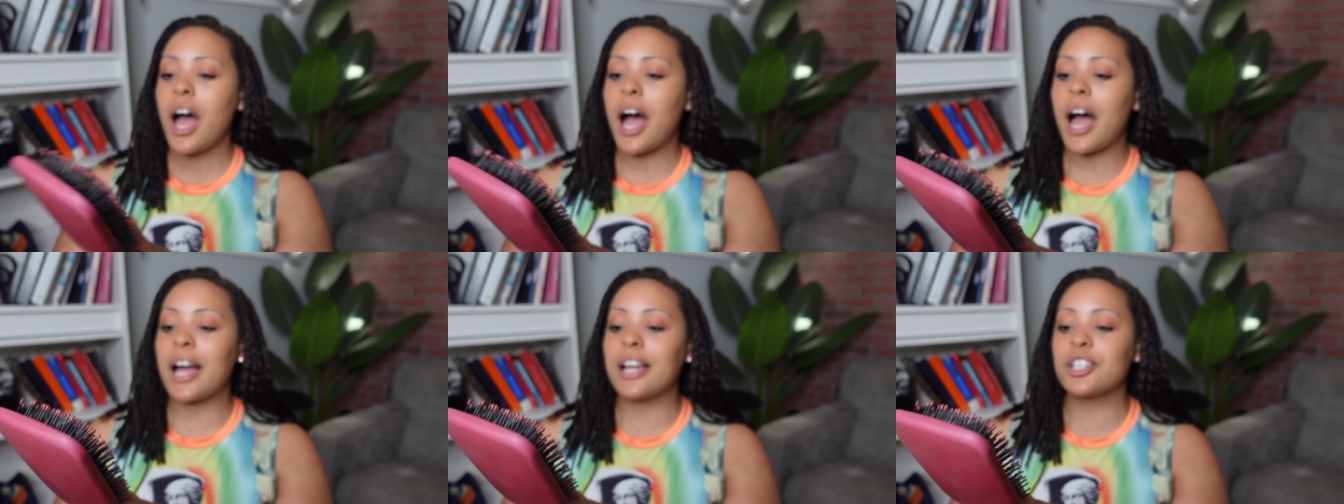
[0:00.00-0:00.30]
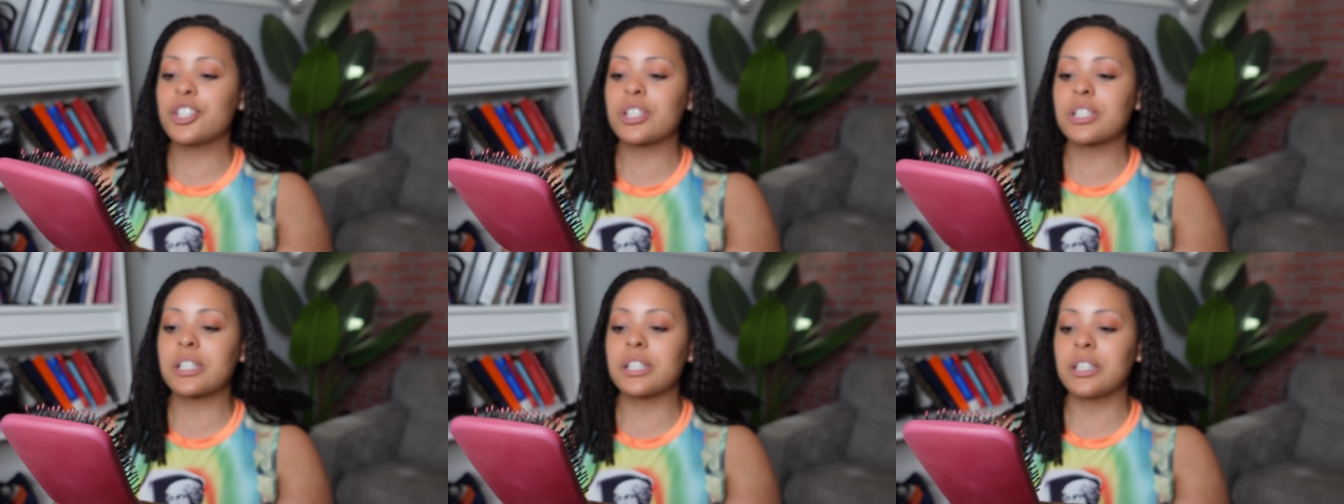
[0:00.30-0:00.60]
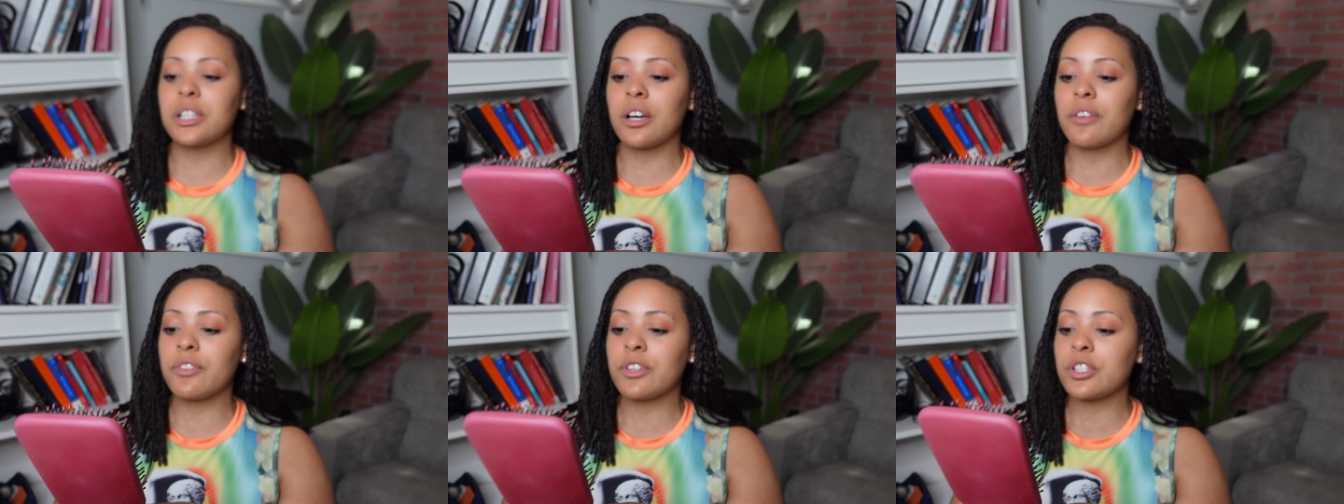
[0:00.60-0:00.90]
I just
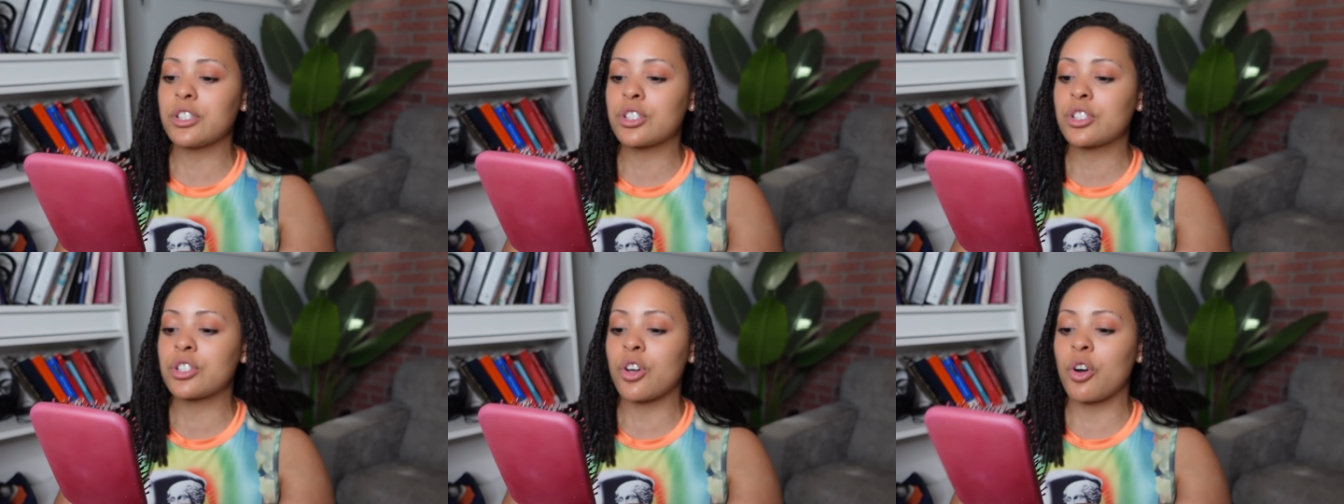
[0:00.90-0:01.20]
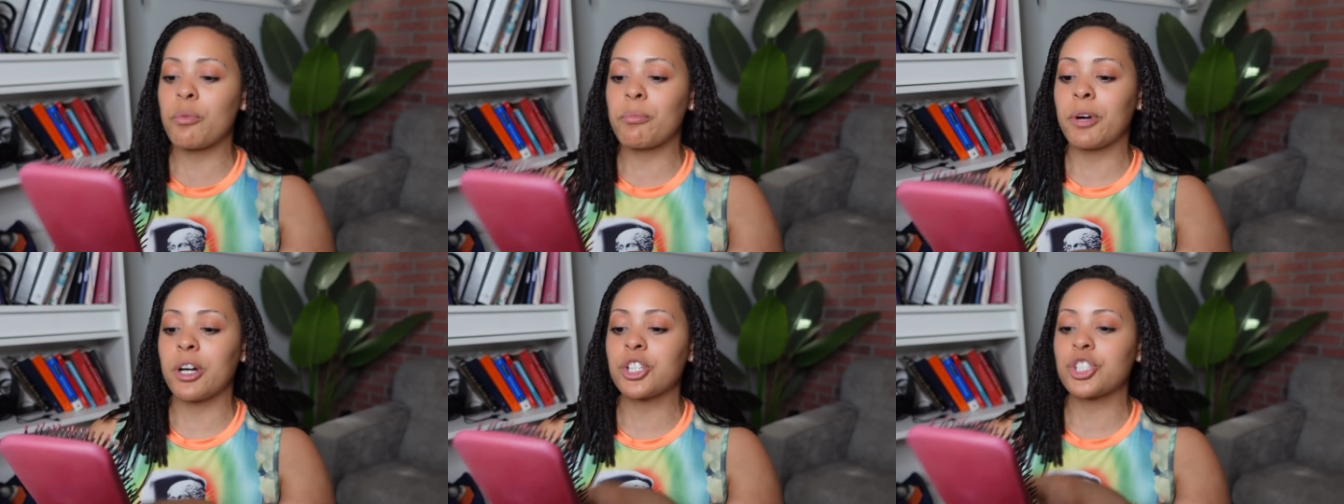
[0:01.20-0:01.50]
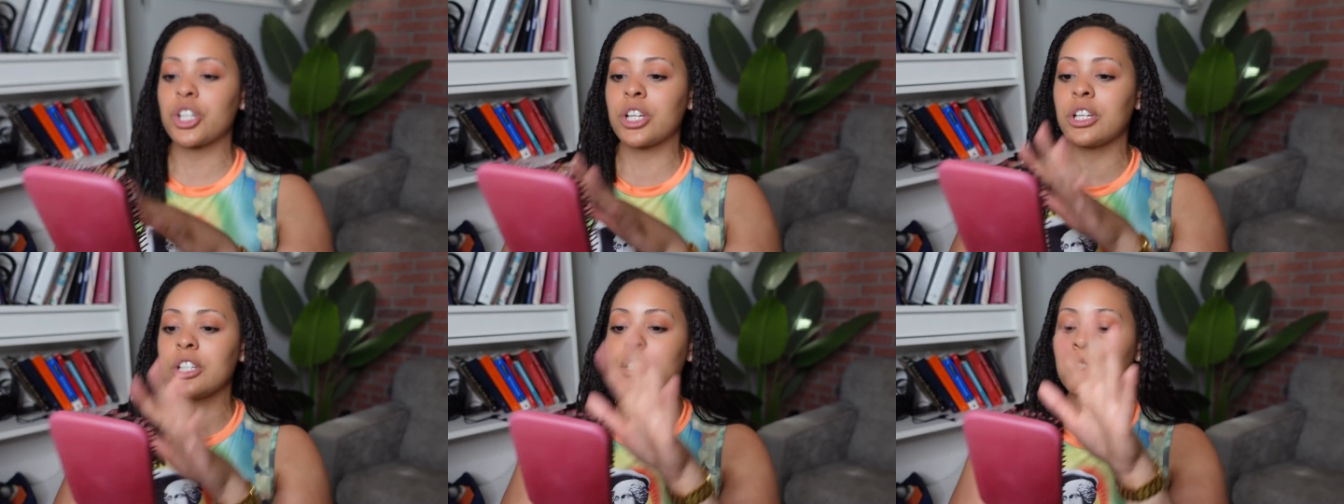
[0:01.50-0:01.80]
love it so
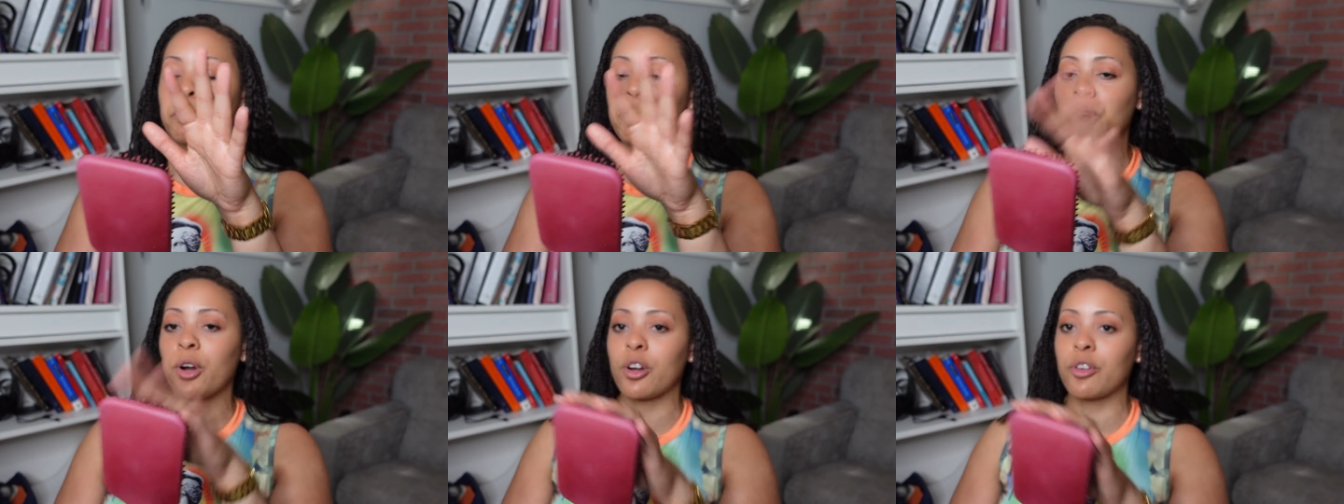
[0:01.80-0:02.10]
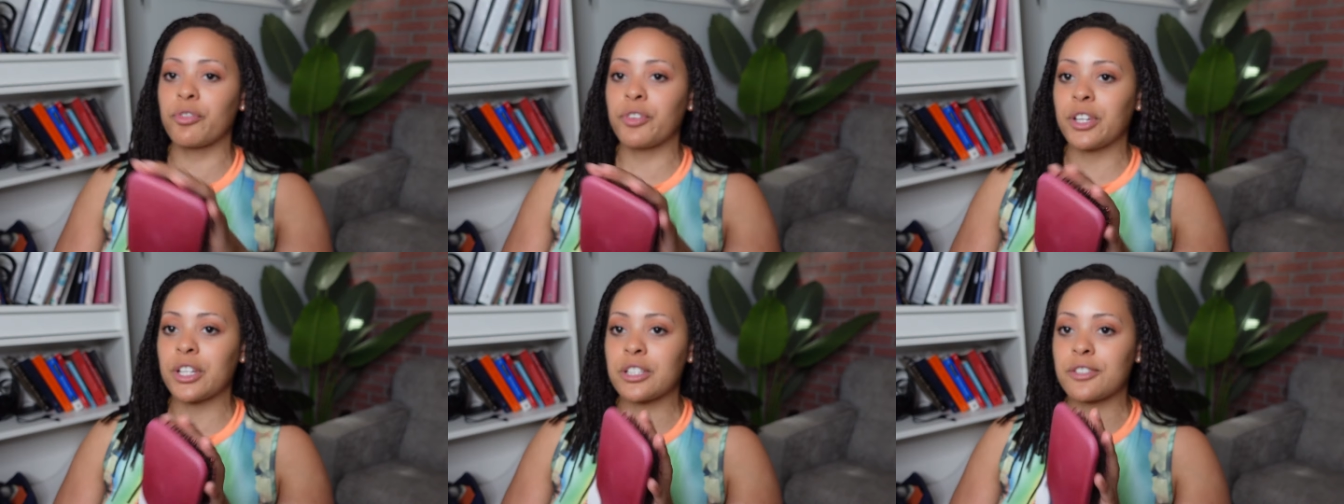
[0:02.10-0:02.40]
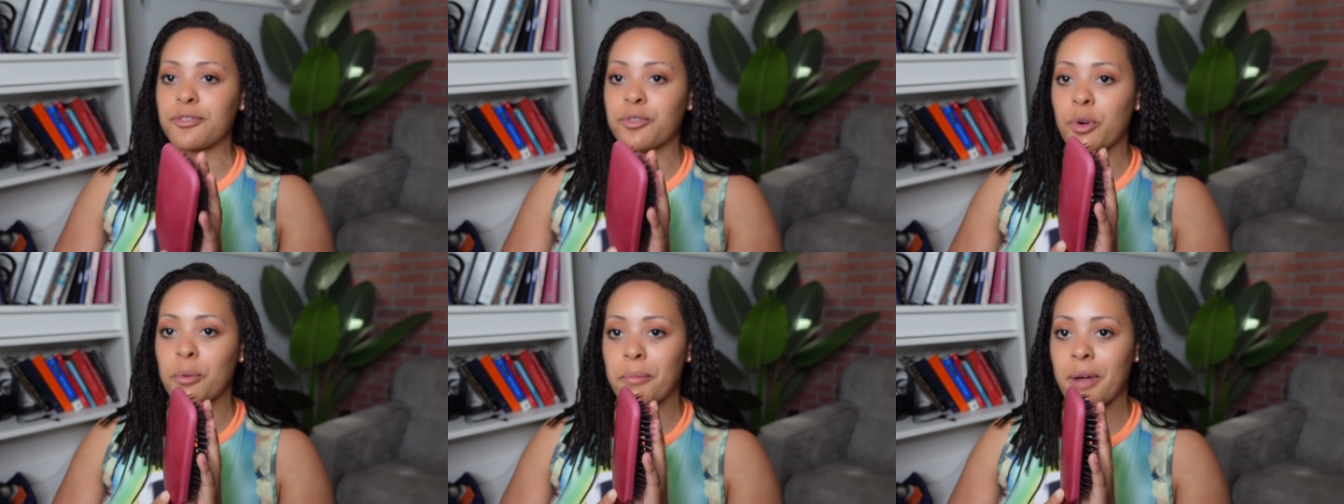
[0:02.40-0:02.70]
much. It is perfect
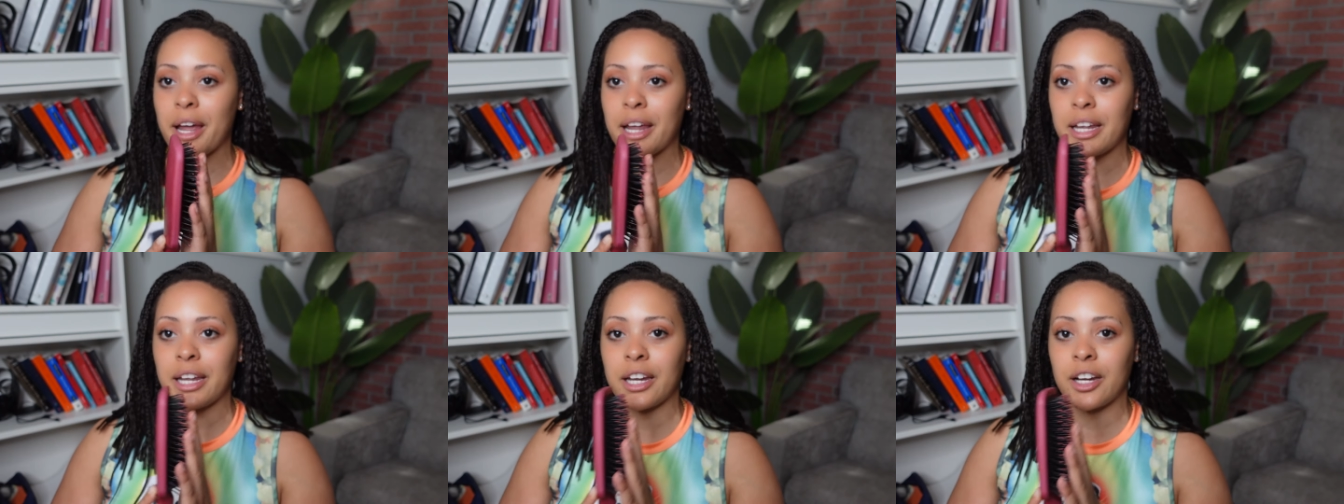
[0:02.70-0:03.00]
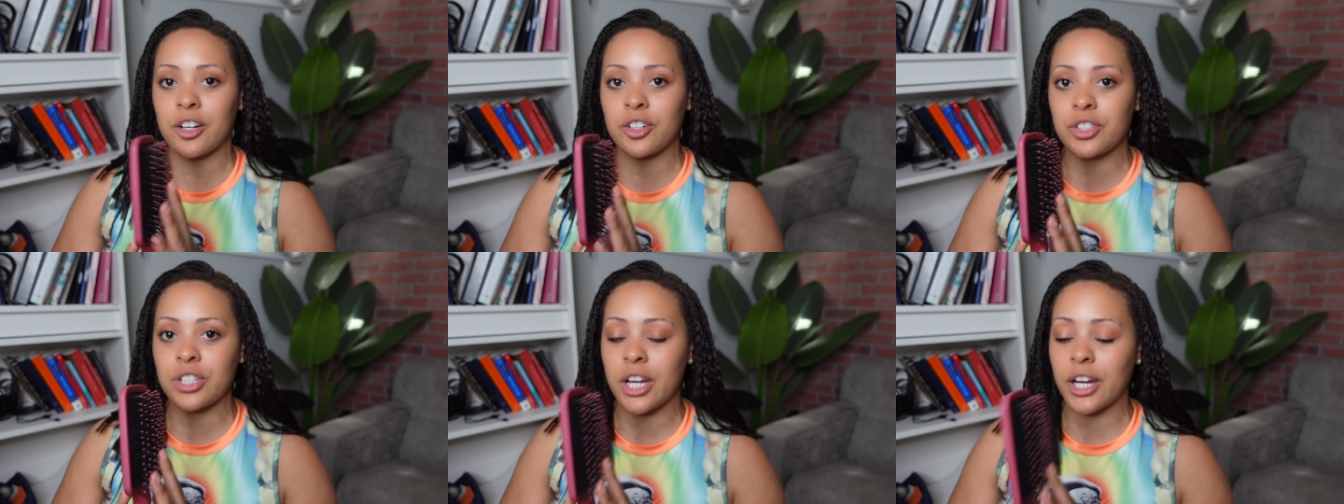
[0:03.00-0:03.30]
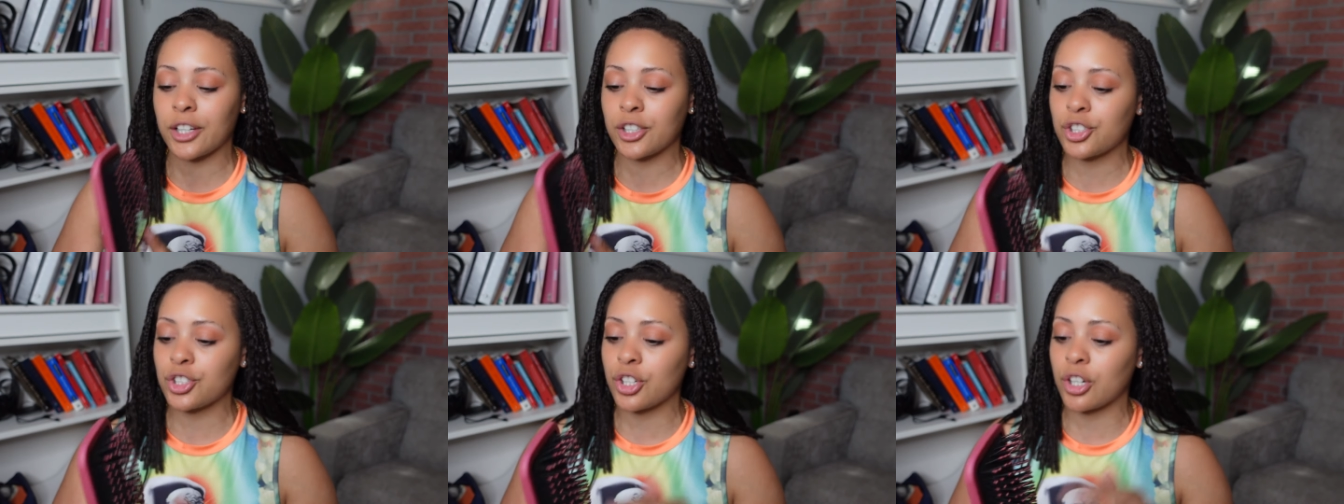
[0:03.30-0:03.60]
for my hair
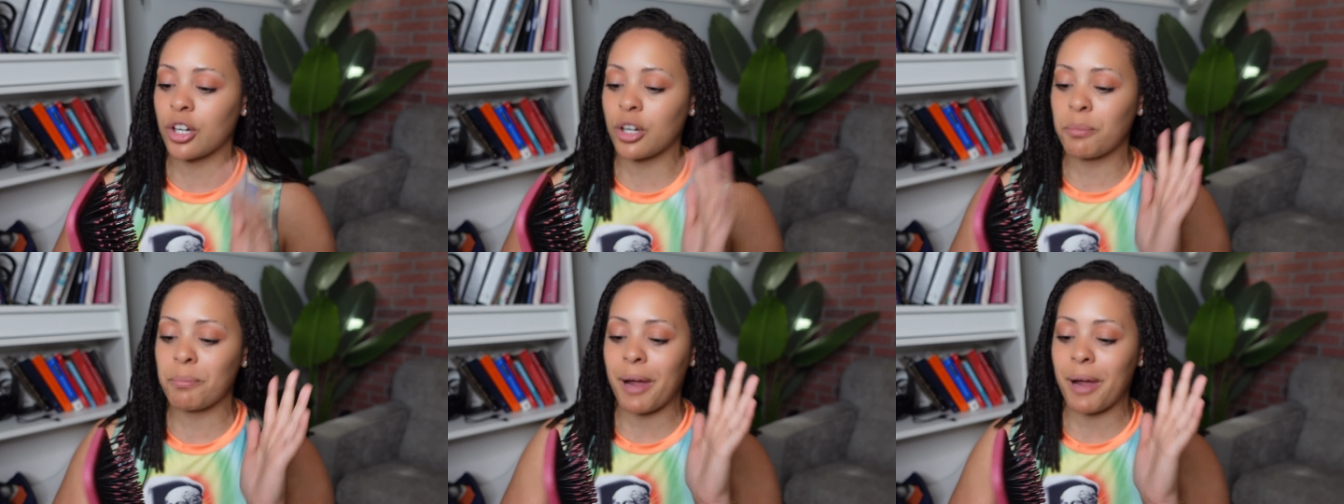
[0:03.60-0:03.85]
texture,